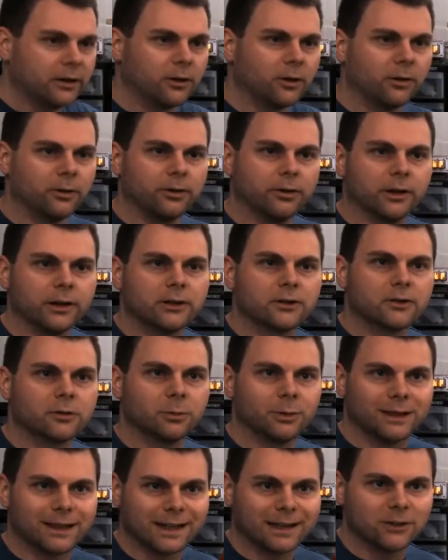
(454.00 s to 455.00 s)
how you hold your
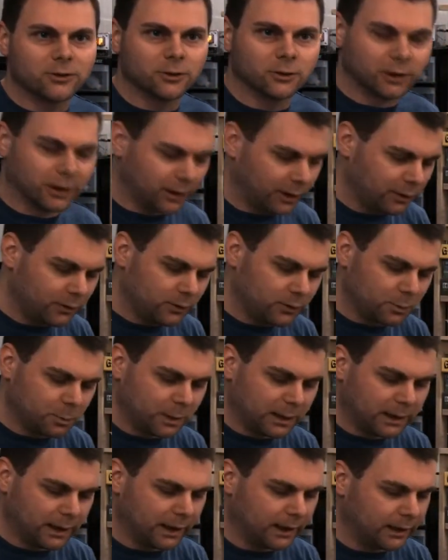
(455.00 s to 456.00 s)
instrument against your clothes,
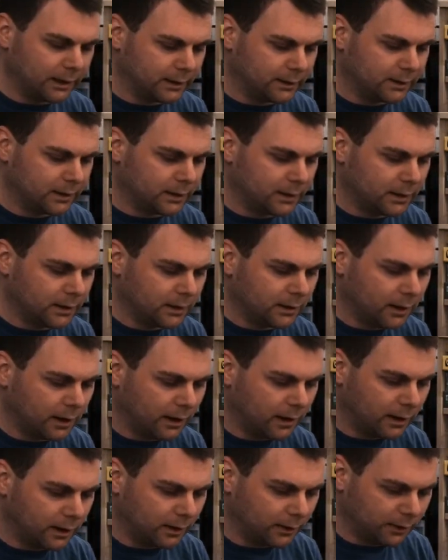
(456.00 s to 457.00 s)
because
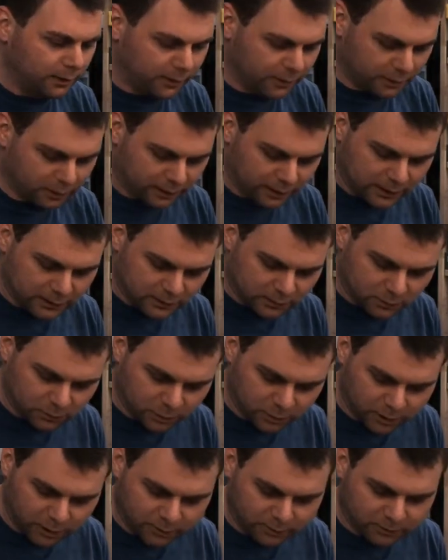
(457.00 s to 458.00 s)
the grease
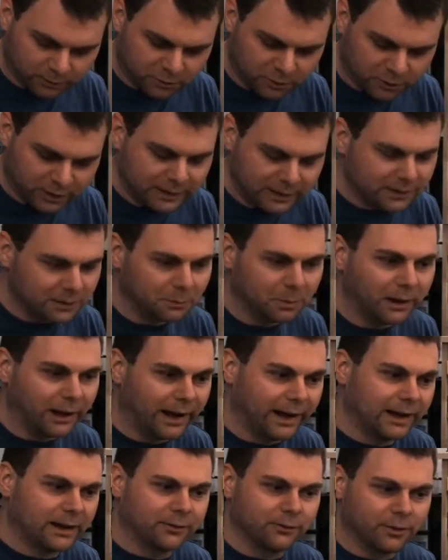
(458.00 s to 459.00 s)
will go from green to
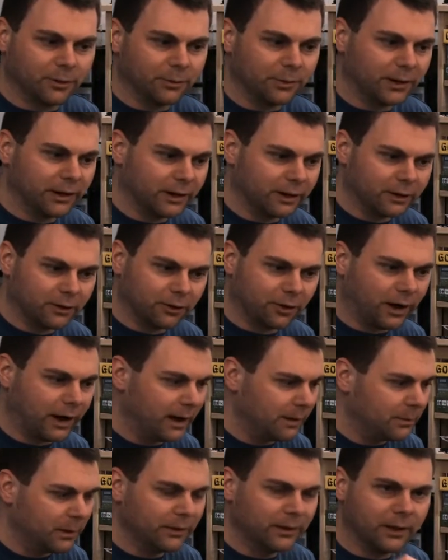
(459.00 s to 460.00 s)
black from the
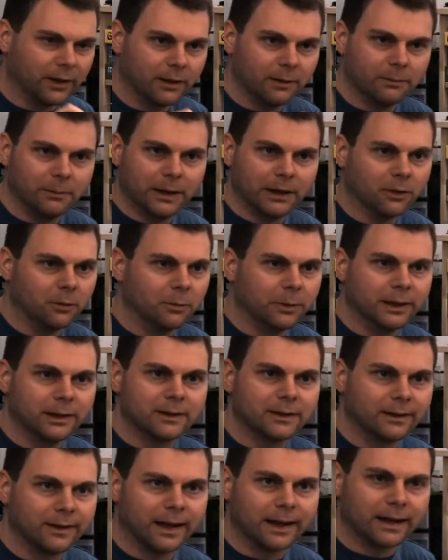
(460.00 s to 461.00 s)
grime and the metal
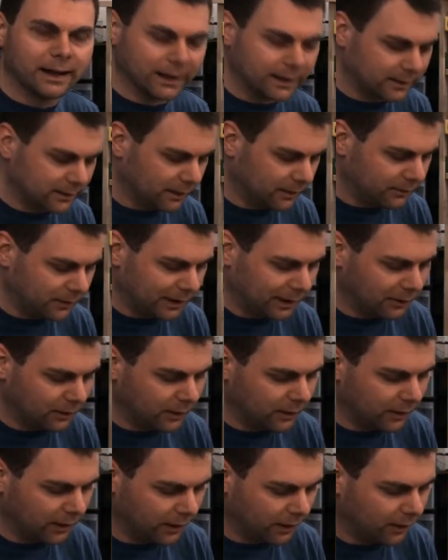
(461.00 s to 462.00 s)
bits and that kind of stuff that
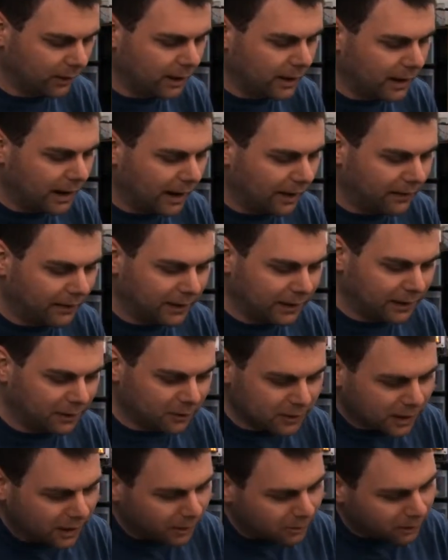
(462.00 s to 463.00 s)
are in there, and then
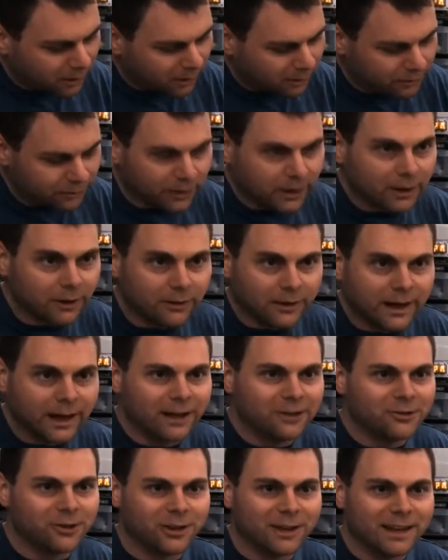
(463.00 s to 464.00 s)
it'll come off right on the
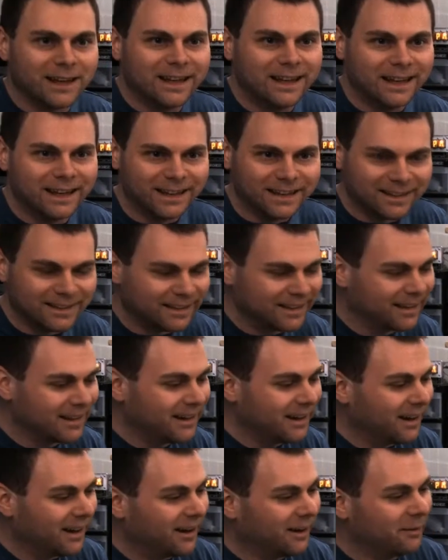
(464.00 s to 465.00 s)
edge of the keys.
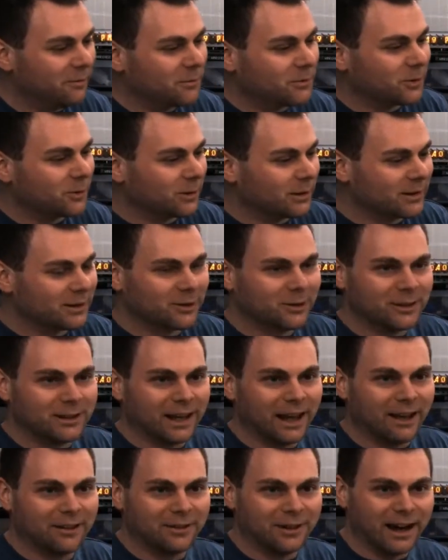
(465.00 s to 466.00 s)
So it's
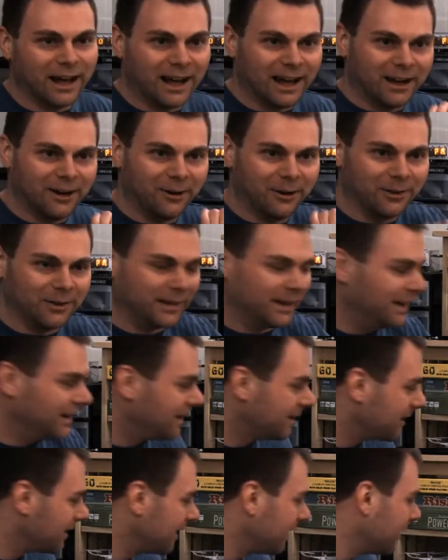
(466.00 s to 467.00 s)
good to have an eye on
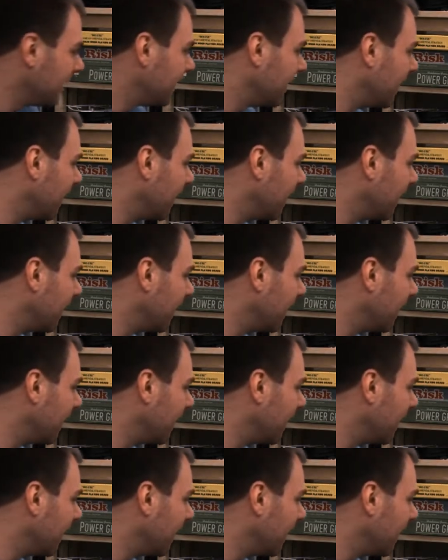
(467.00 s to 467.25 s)
things